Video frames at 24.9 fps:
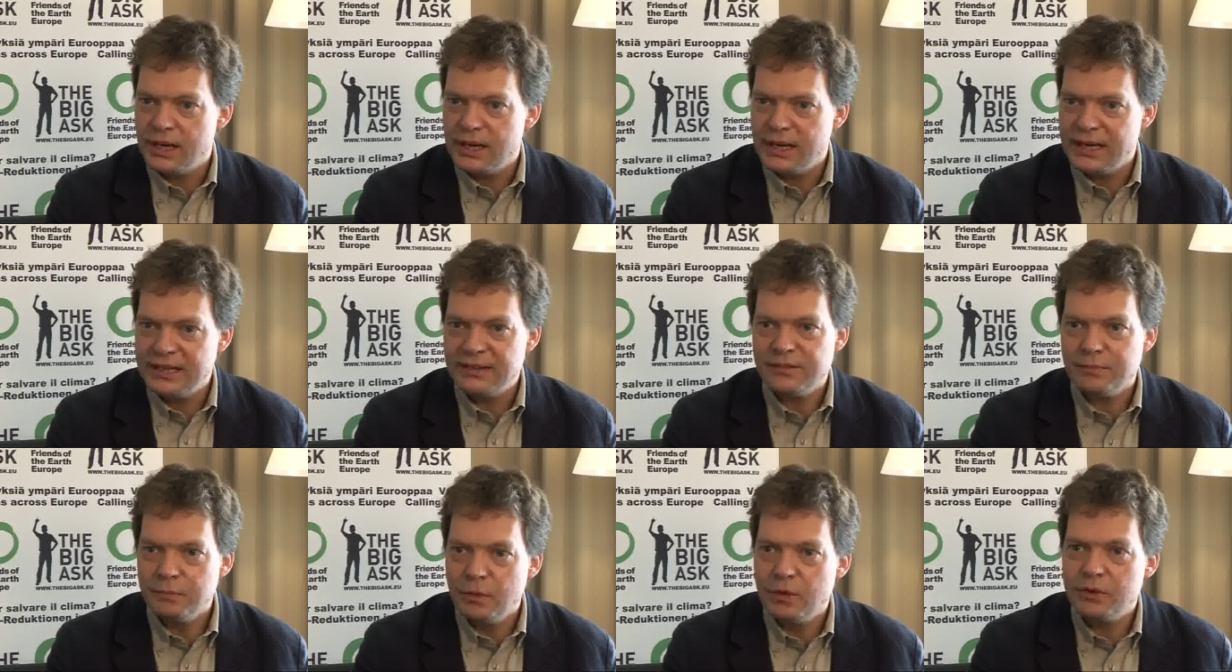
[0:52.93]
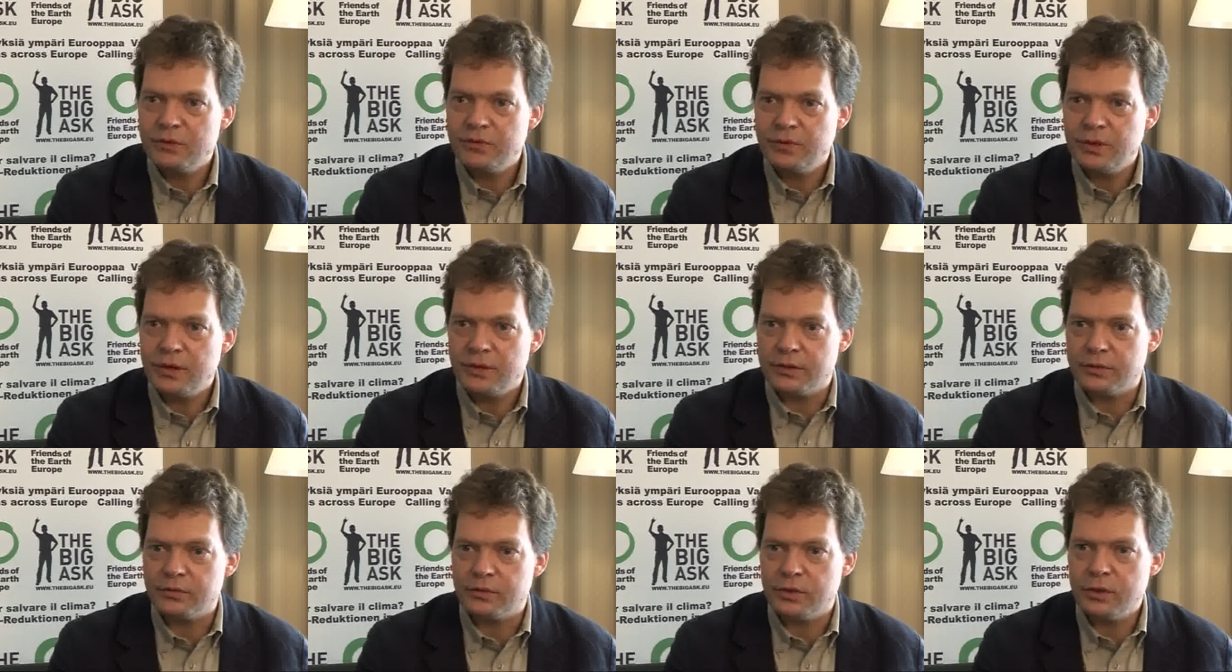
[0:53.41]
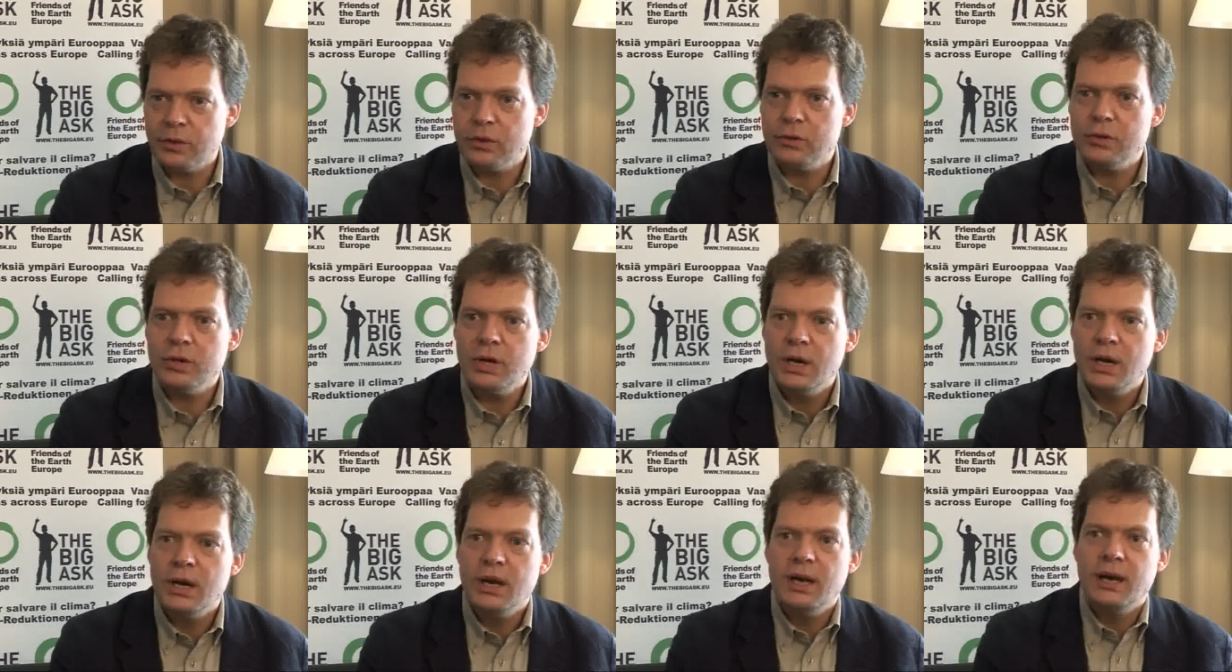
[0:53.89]
It's more serious. You know,
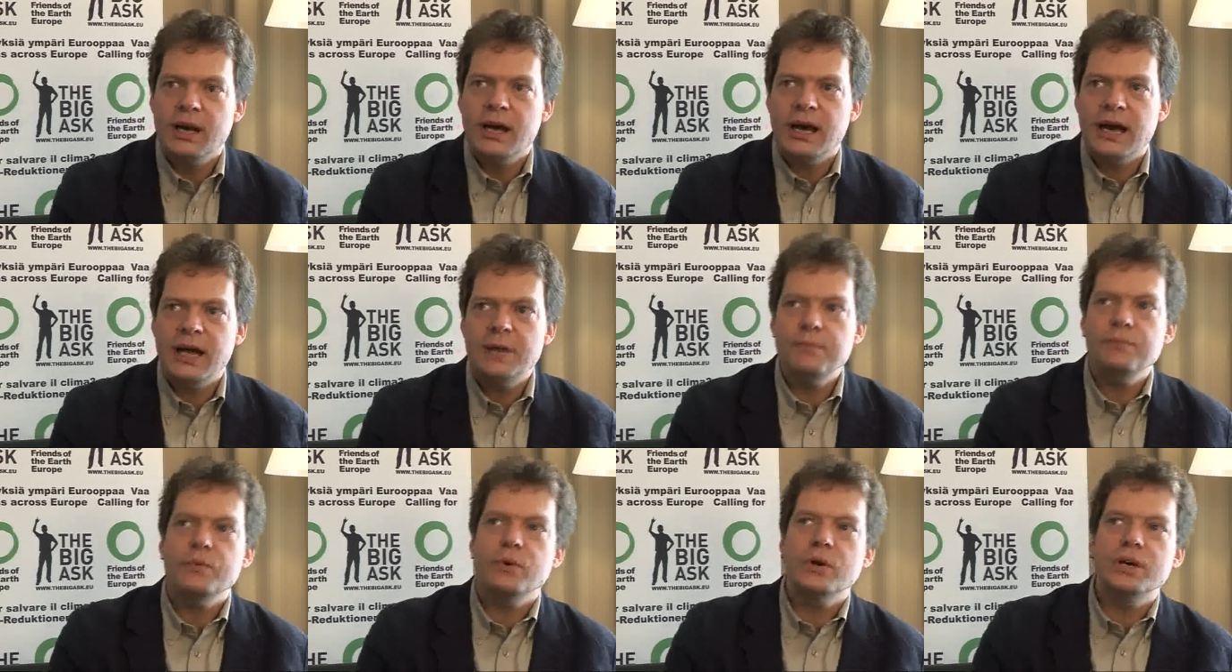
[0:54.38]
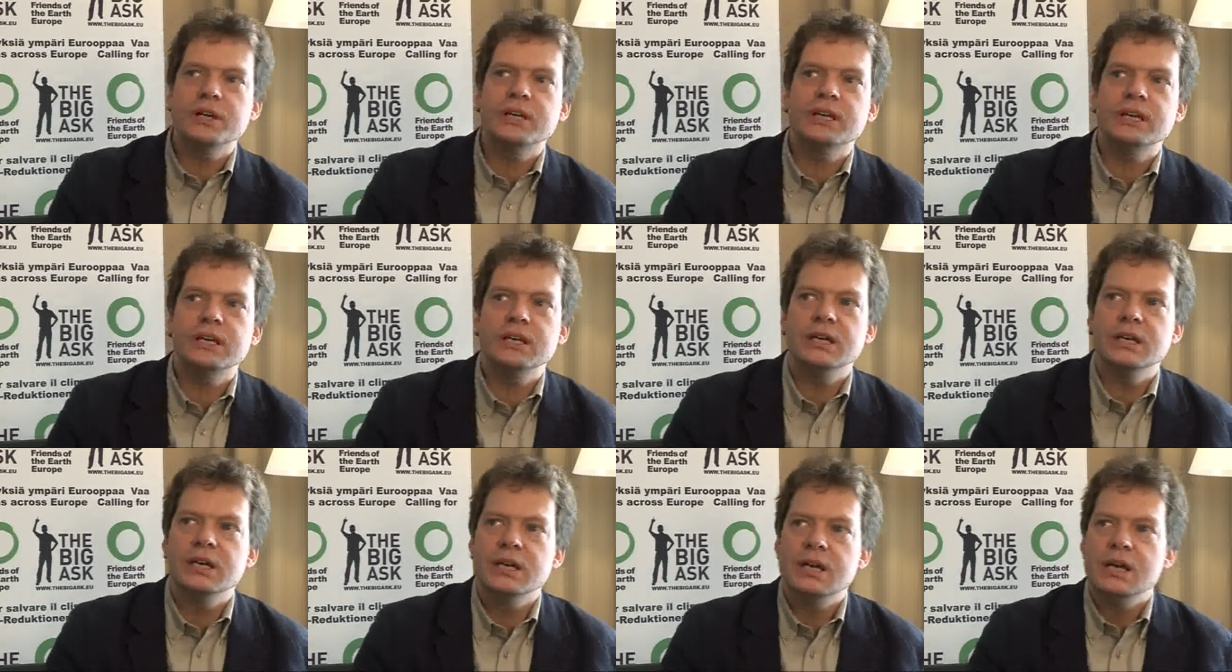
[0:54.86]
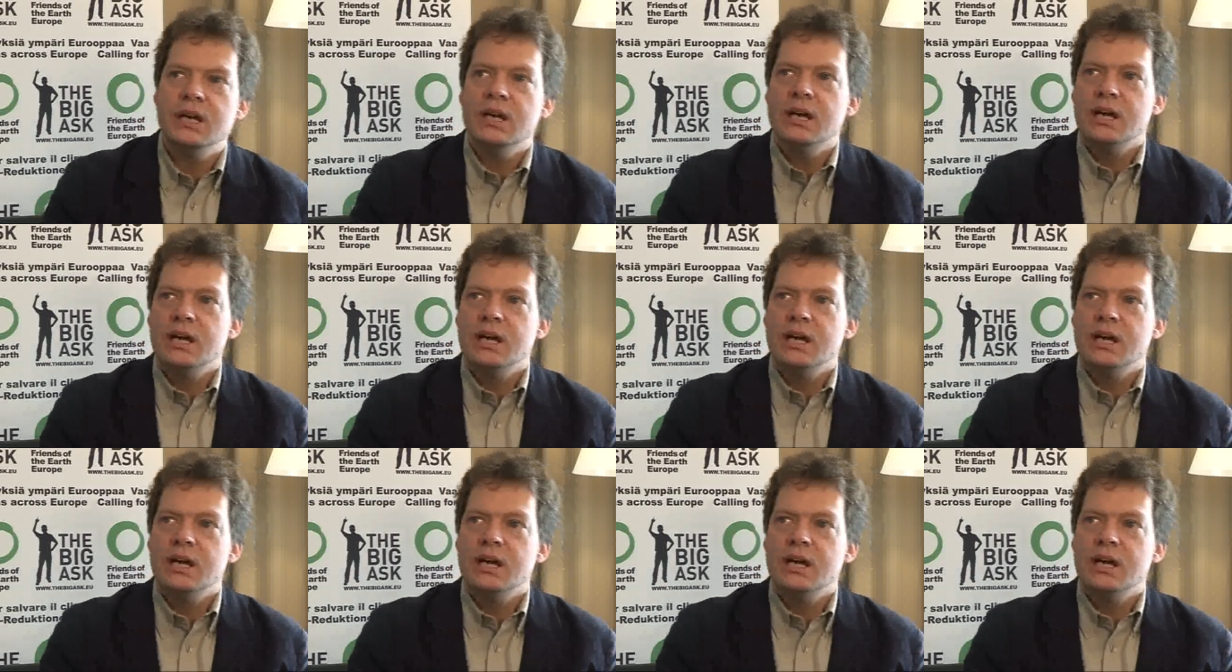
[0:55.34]
I'm working